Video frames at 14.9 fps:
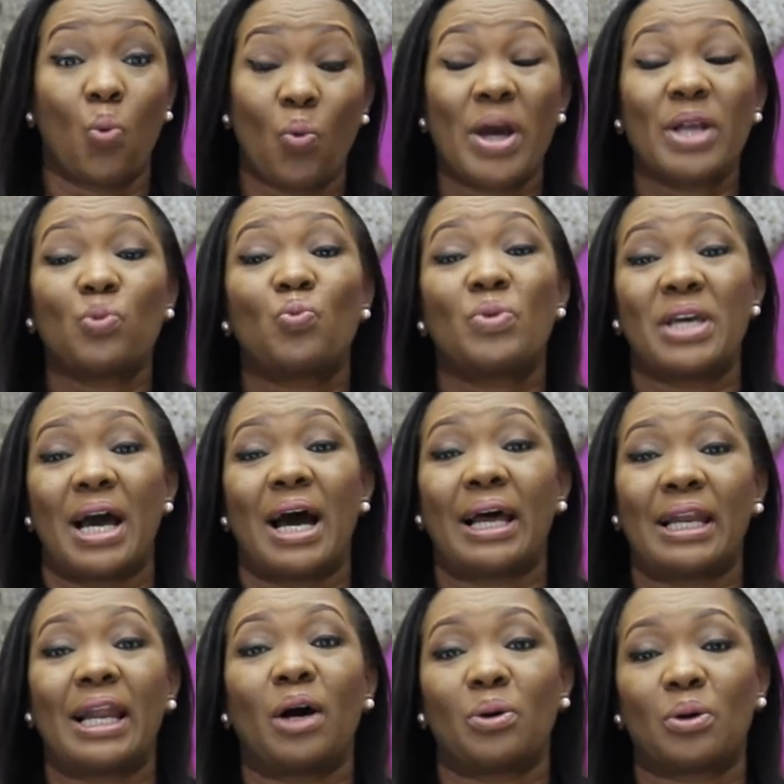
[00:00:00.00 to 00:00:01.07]
when we
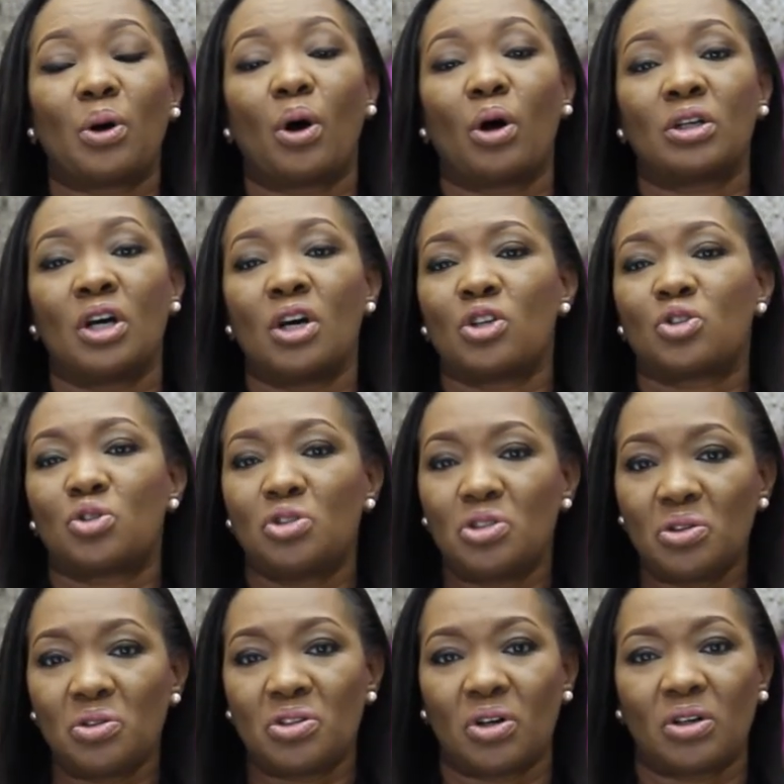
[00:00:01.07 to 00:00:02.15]
allow God to
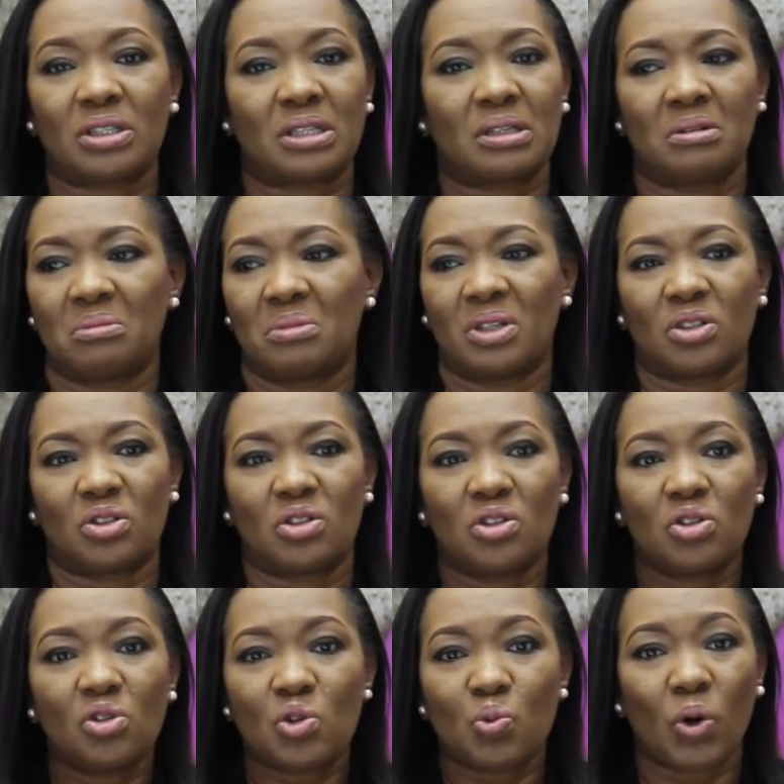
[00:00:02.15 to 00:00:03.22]
use us, to
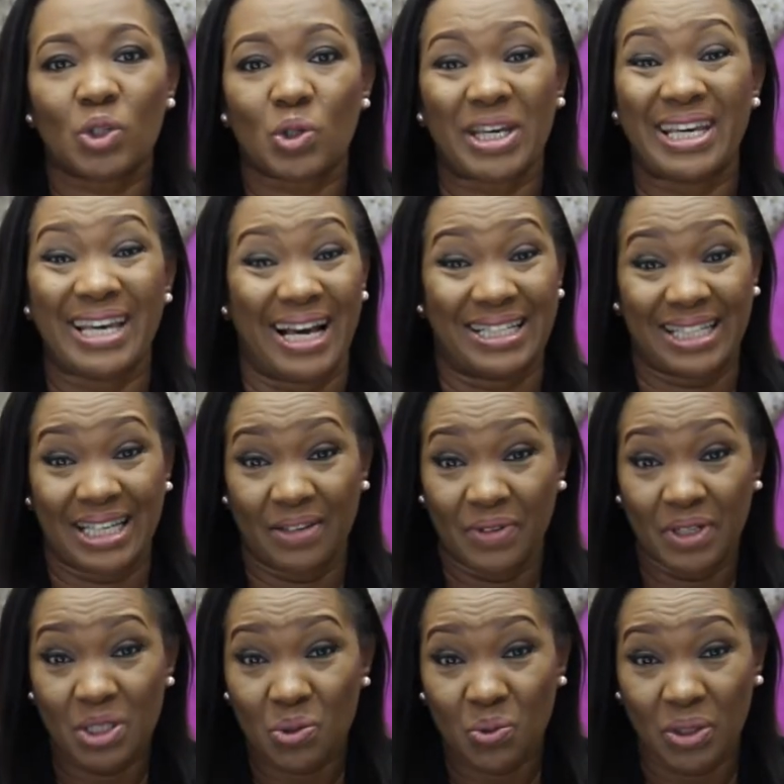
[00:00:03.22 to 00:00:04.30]
use what he has
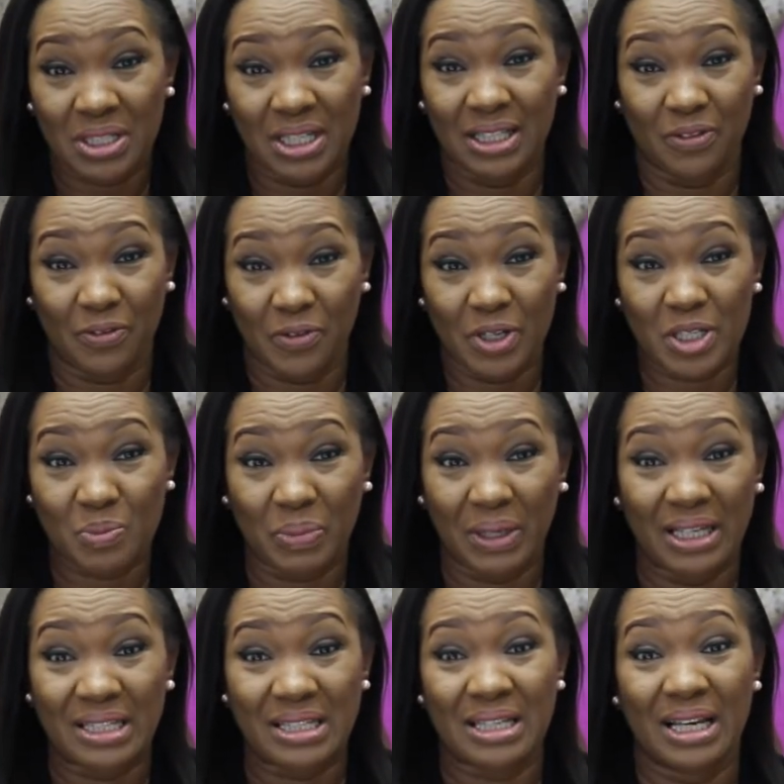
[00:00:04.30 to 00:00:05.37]
given to us in the first
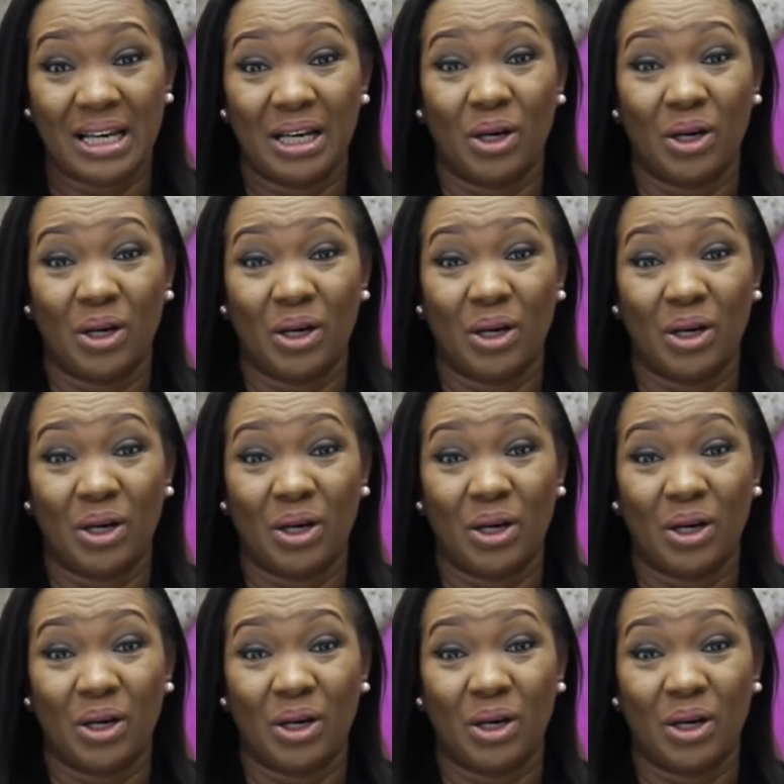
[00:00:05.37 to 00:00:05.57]
place.